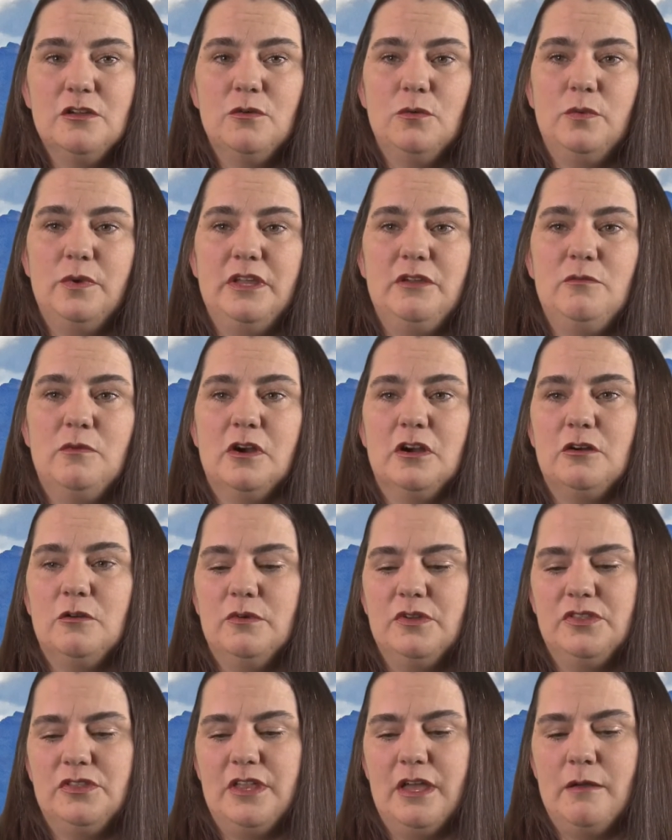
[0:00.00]
We work
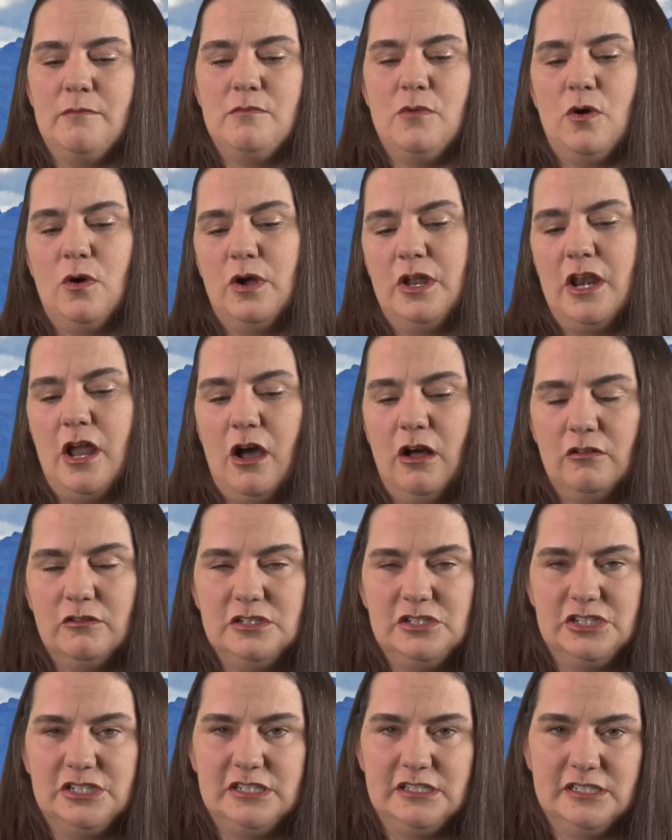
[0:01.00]
with them on all
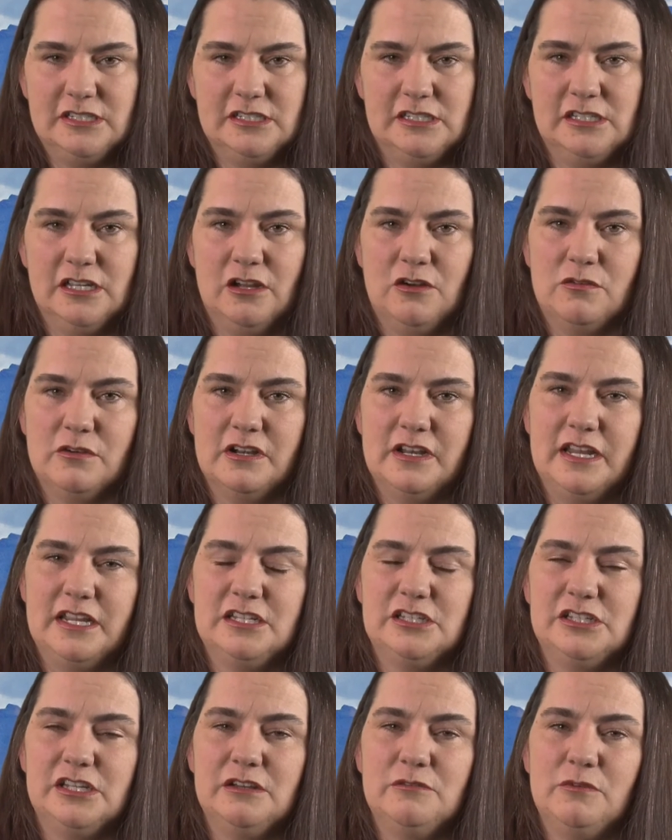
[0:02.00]
logistics and
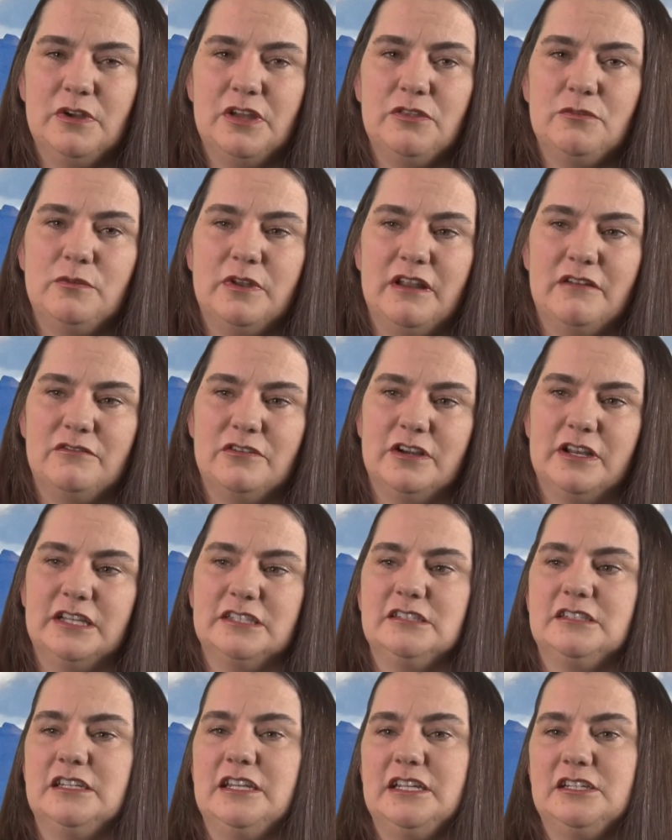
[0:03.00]
coordination with whatever
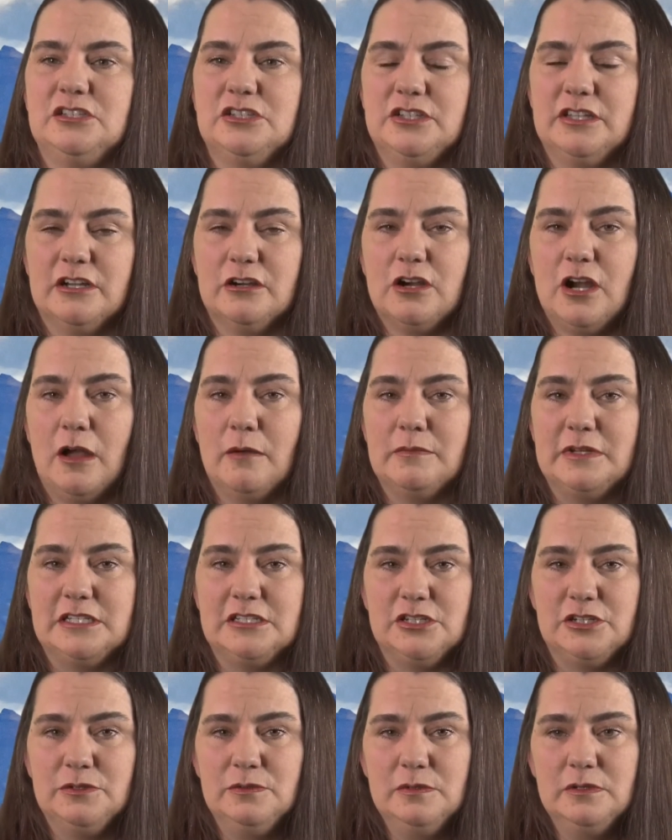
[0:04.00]
destination they're coming
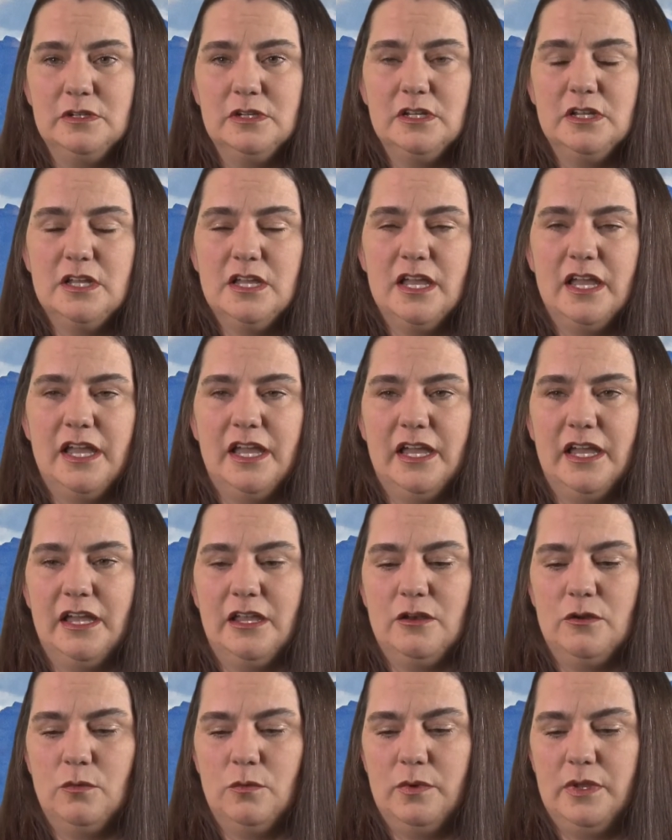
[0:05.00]
to,
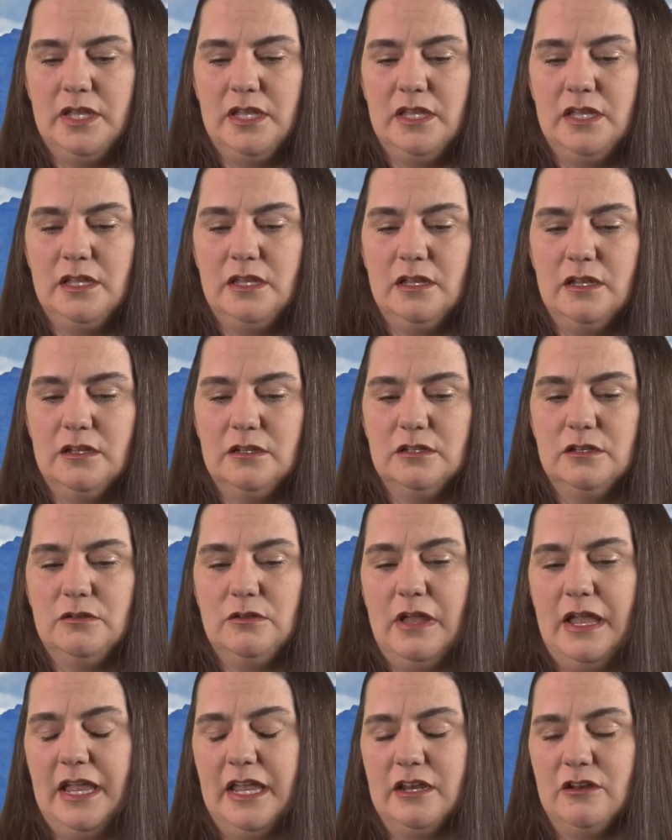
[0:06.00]
and we
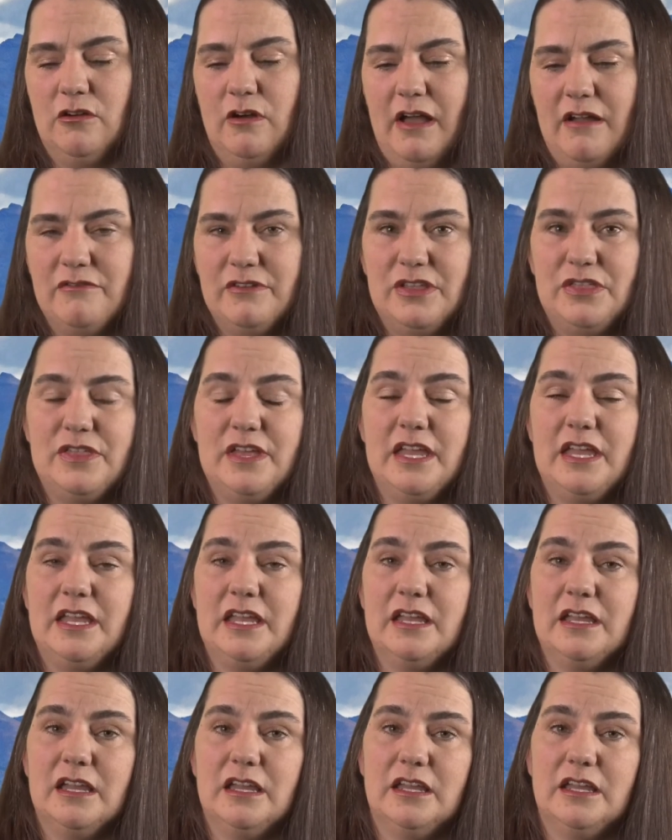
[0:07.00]
handle everything,